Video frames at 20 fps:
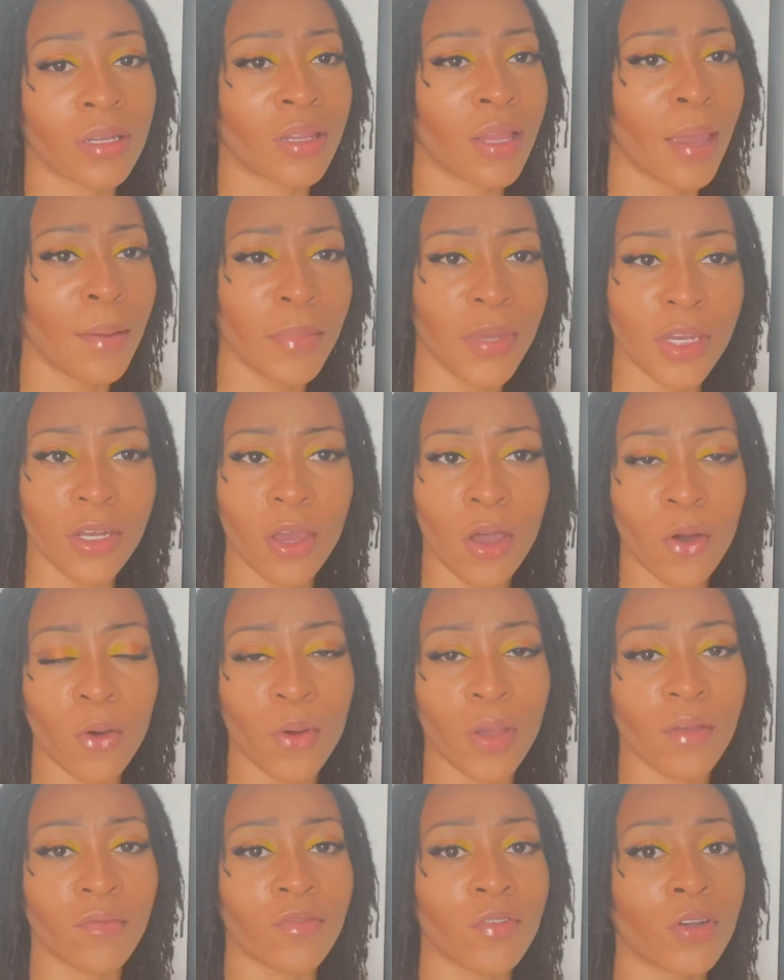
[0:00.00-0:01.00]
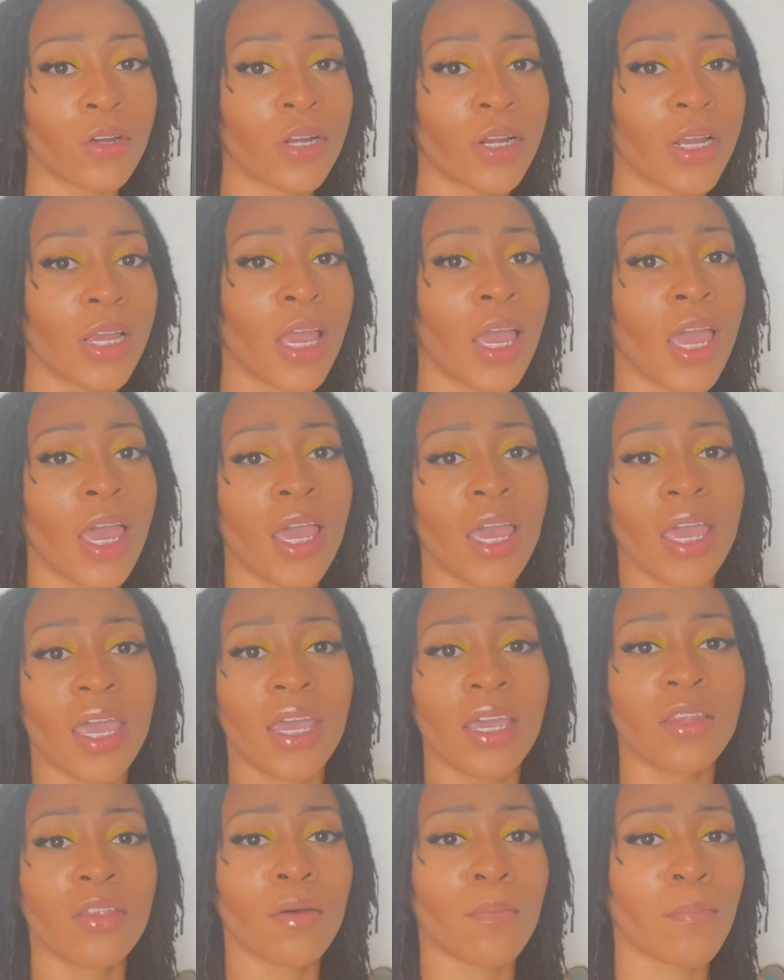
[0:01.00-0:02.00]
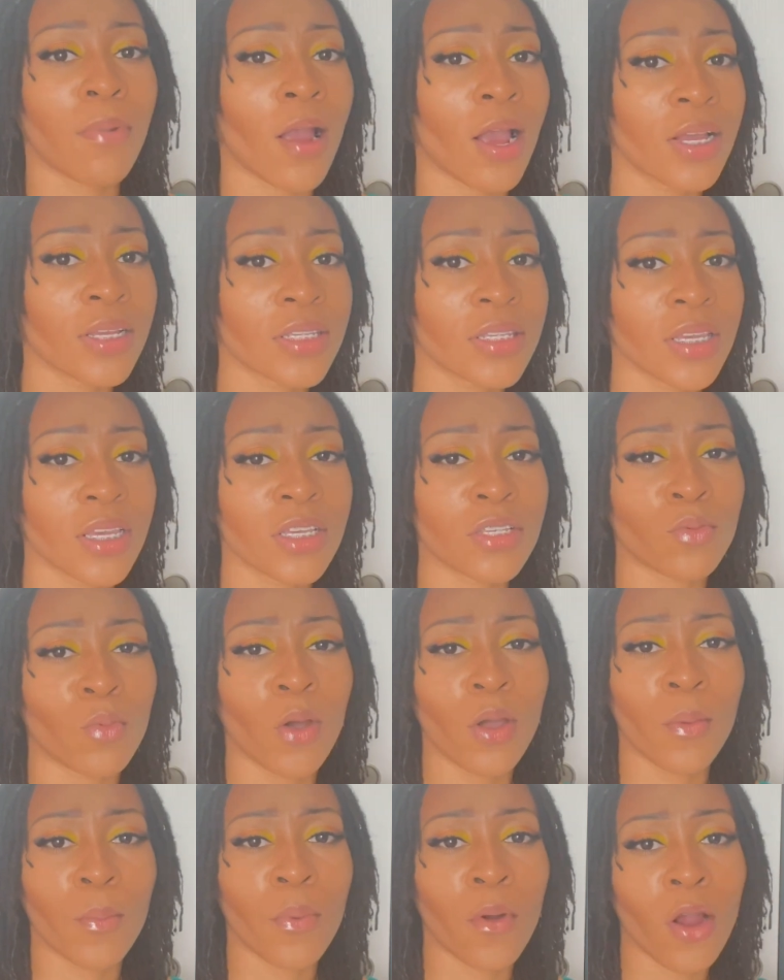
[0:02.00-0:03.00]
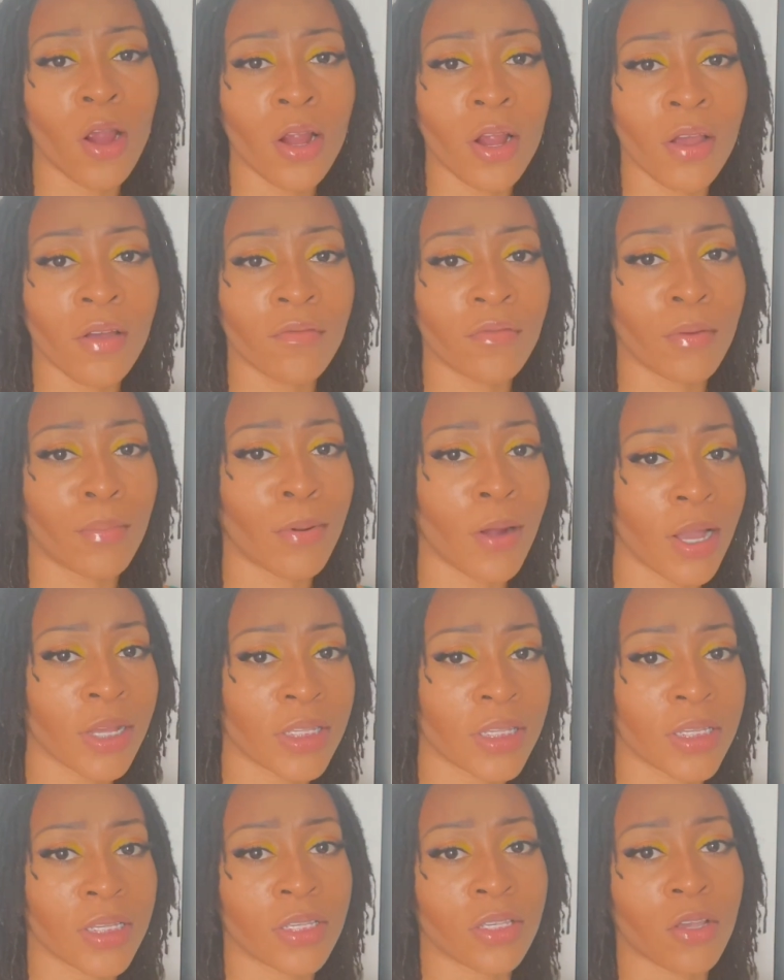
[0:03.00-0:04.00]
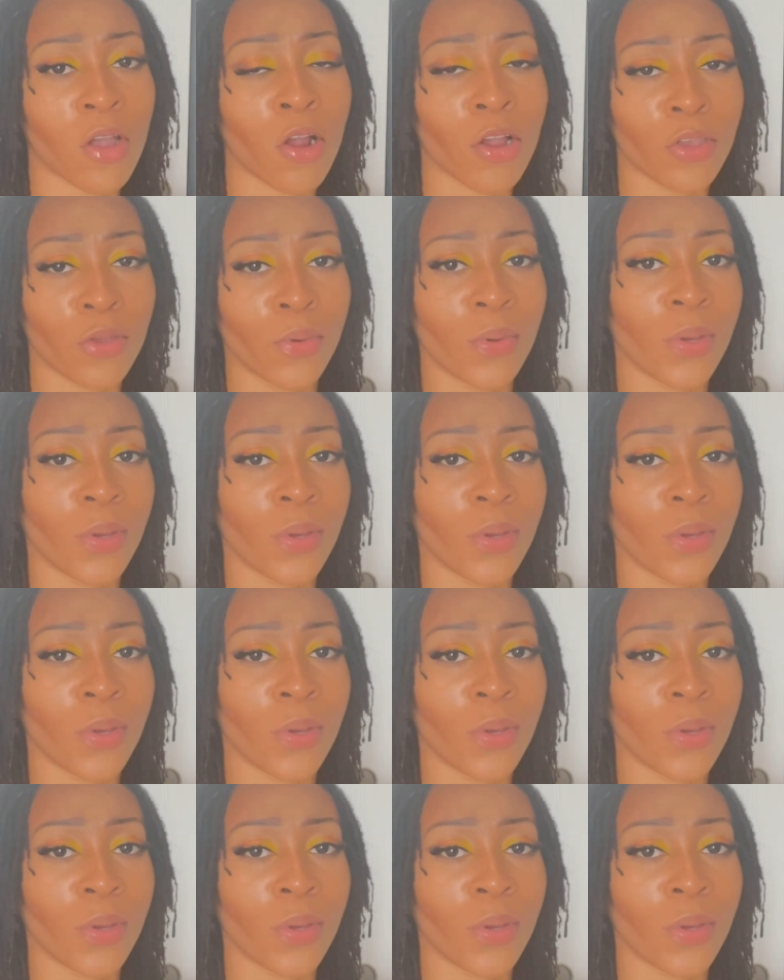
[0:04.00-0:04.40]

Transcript: Let me know if you're in the process. What part of the process are you